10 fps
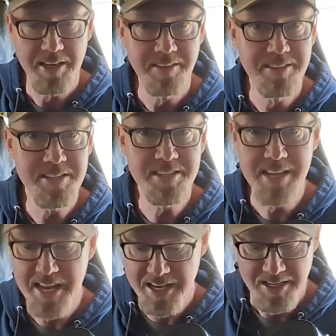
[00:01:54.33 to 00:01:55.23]
This
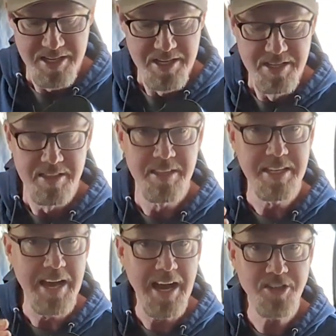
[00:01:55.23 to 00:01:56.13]
thing, the
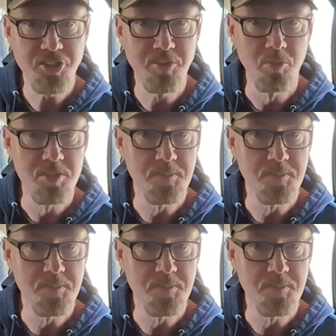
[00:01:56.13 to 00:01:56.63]
action was